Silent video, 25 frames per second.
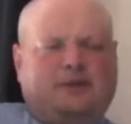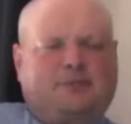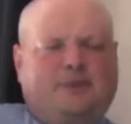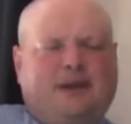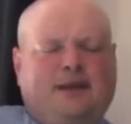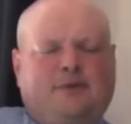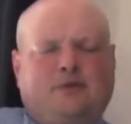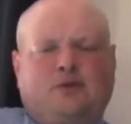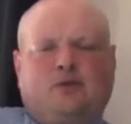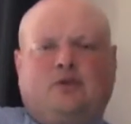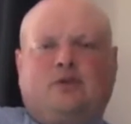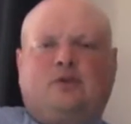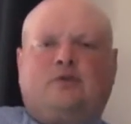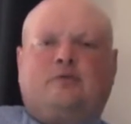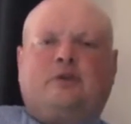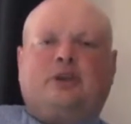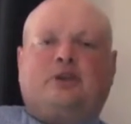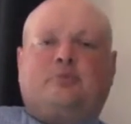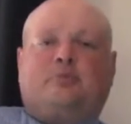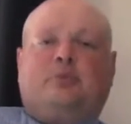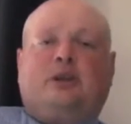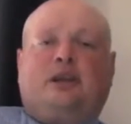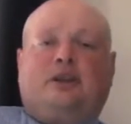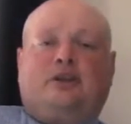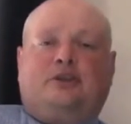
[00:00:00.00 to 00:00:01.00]
He was on the
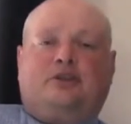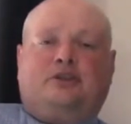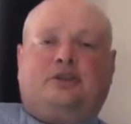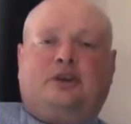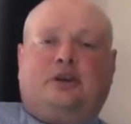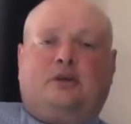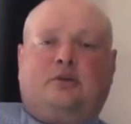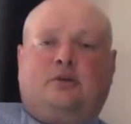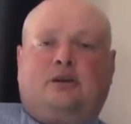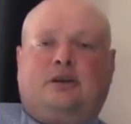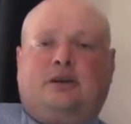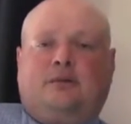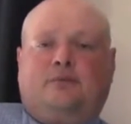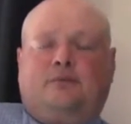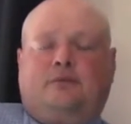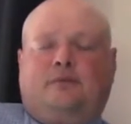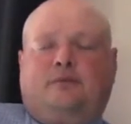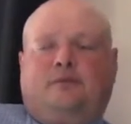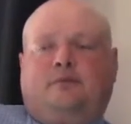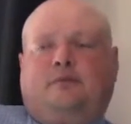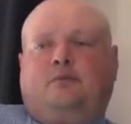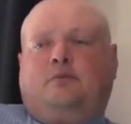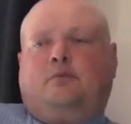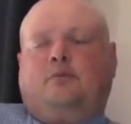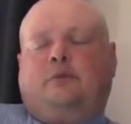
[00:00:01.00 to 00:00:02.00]
Rich Planet show a couple
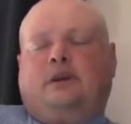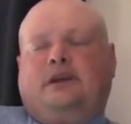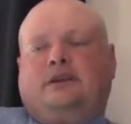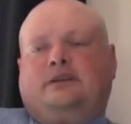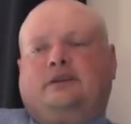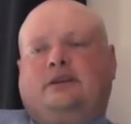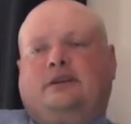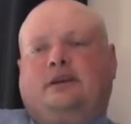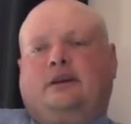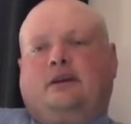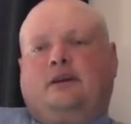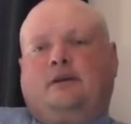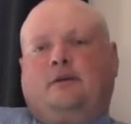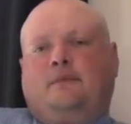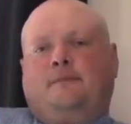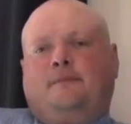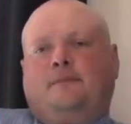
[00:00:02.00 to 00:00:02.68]
of weeks ago.